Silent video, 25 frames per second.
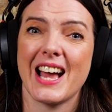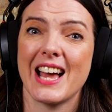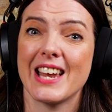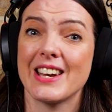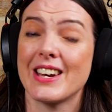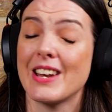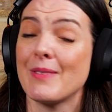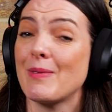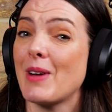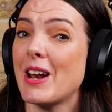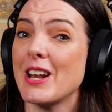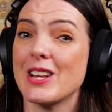
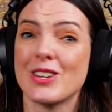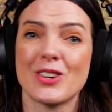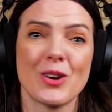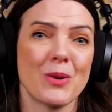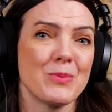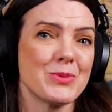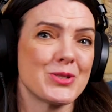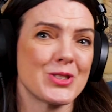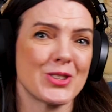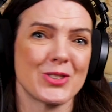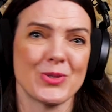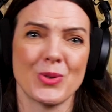And when it
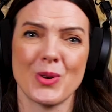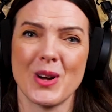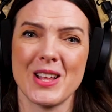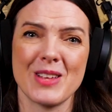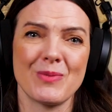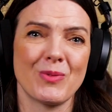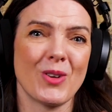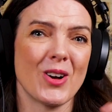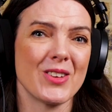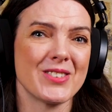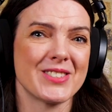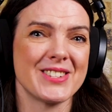comes to
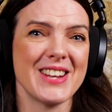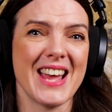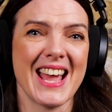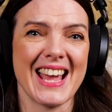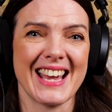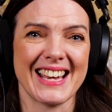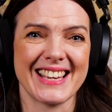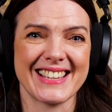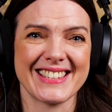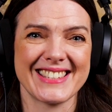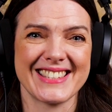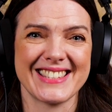what's
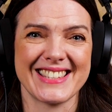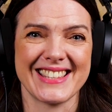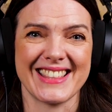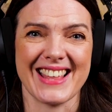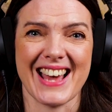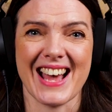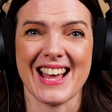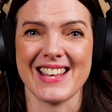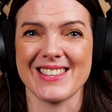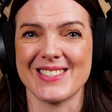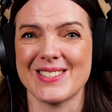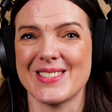
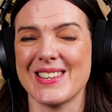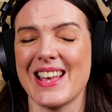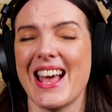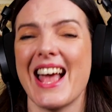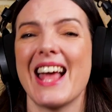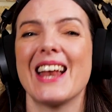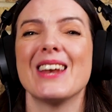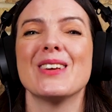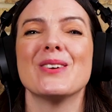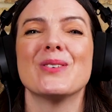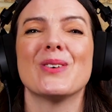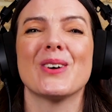next, that's
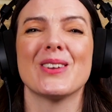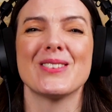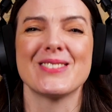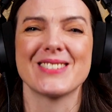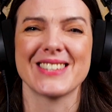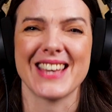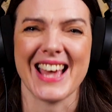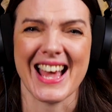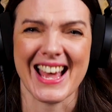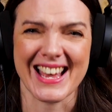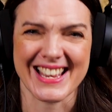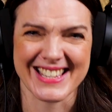
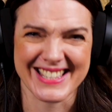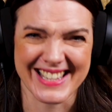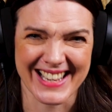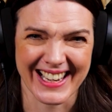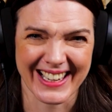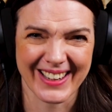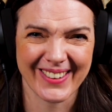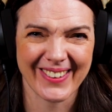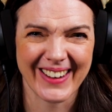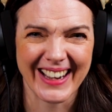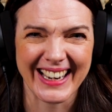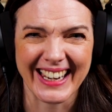anyone's guess.
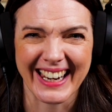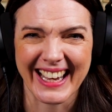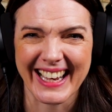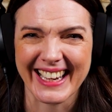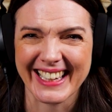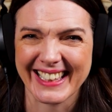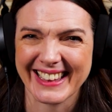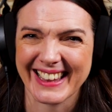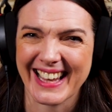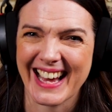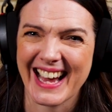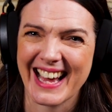I quite
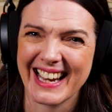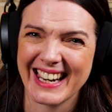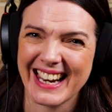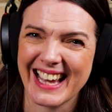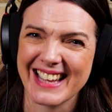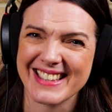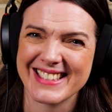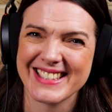like that.